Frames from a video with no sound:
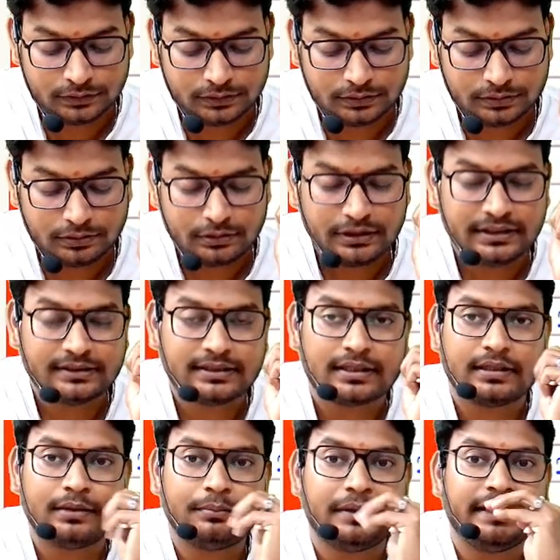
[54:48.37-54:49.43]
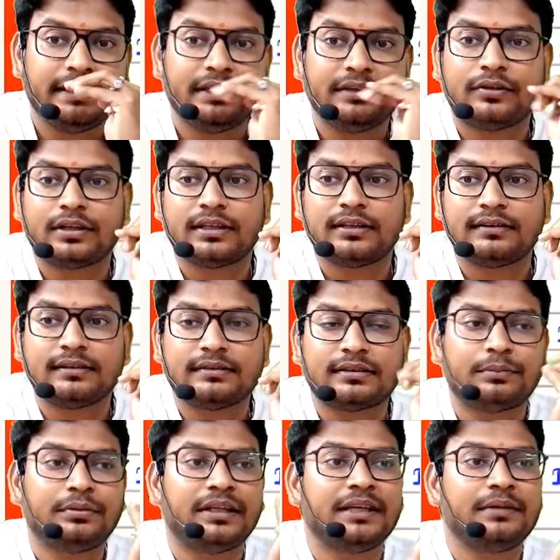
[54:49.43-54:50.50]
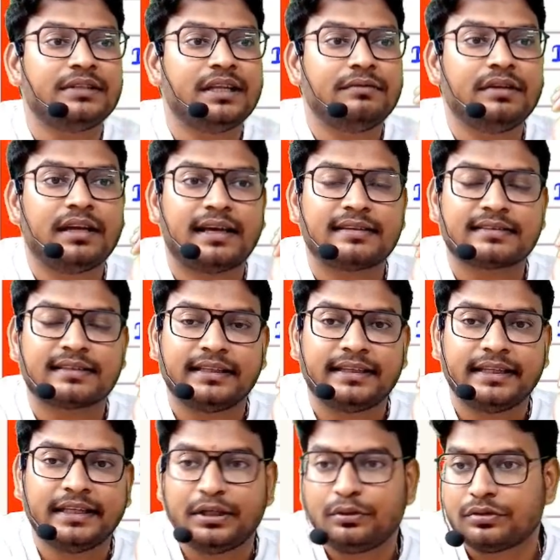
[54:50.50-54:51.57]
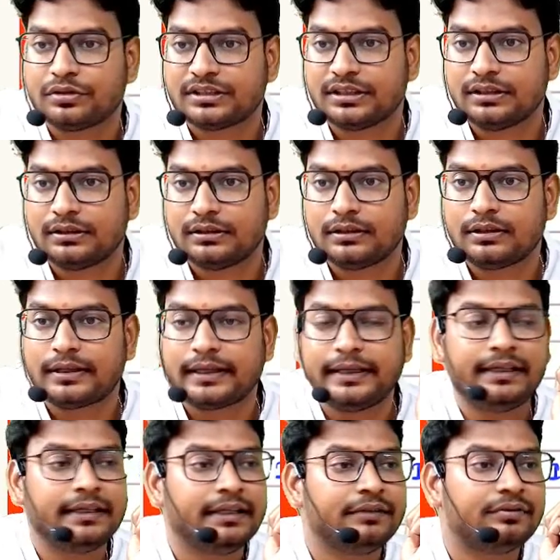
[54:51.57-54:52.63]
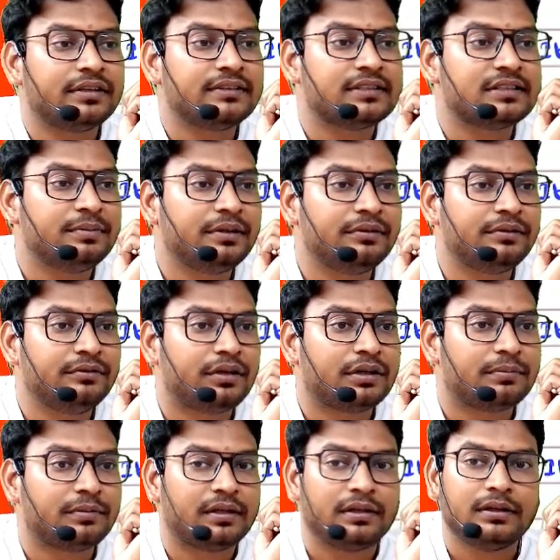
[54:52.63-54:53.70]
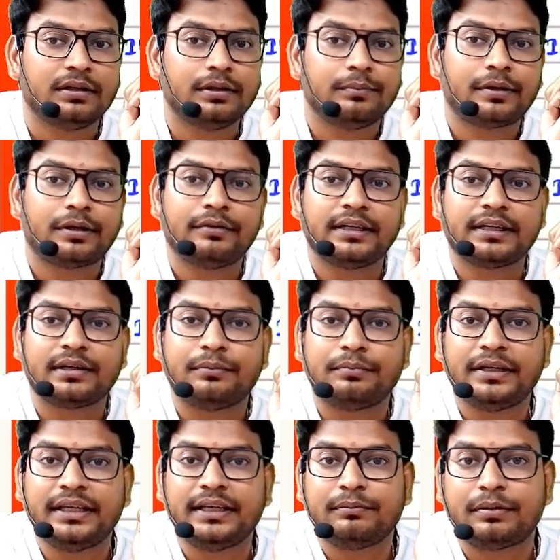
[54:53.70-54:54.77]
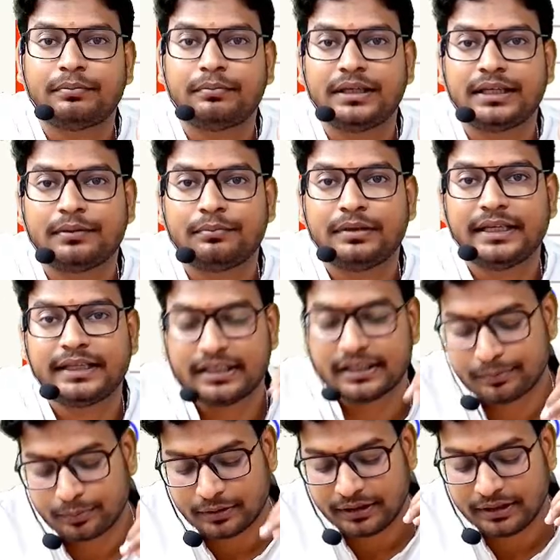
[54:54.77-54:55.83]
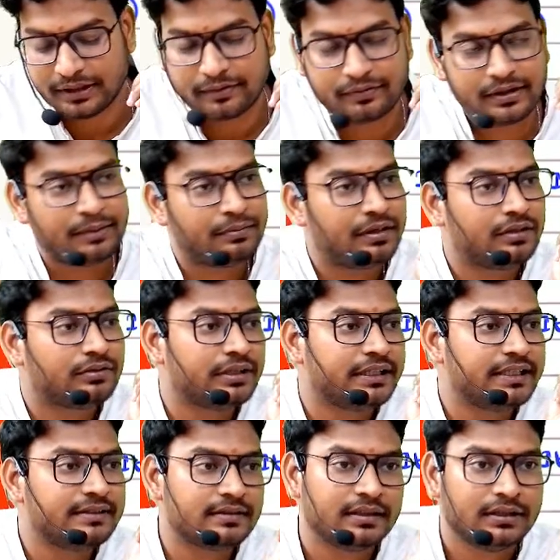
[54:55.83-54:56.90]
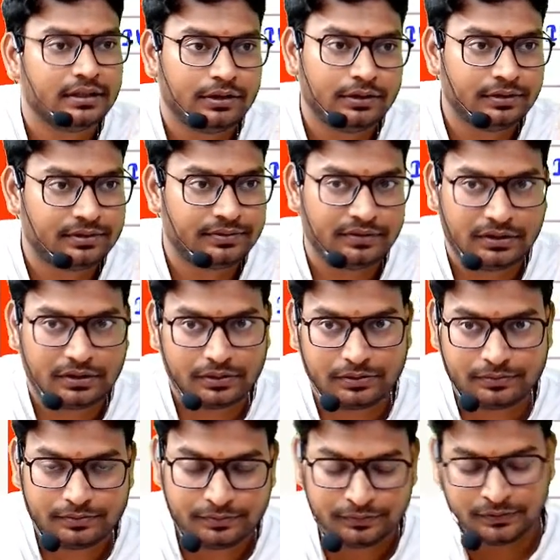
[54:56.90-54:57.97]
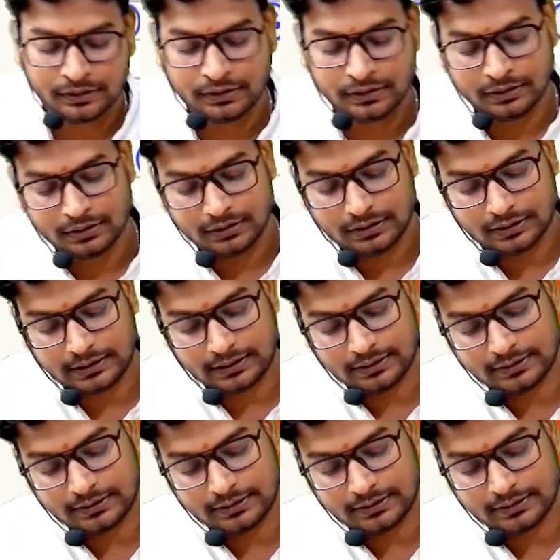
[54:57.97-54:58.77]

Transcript: So these are the main differences. Sometimes they will ask a theory question, write the differences between what ma private company and public company. At that point of time also it is useful to you. And